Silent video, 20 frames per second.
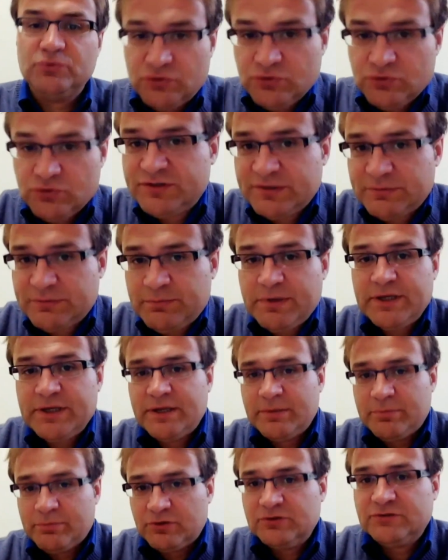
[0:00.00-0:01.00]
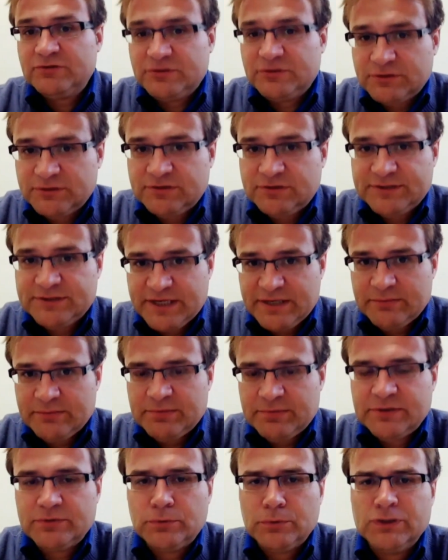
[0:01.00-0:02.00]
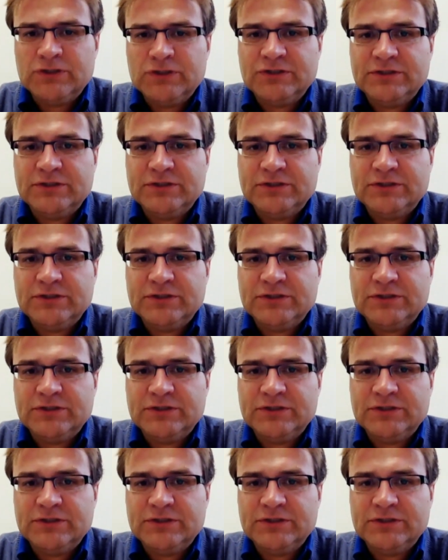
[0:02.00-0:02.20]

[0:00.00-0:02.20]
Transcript: you do submit a personal statement,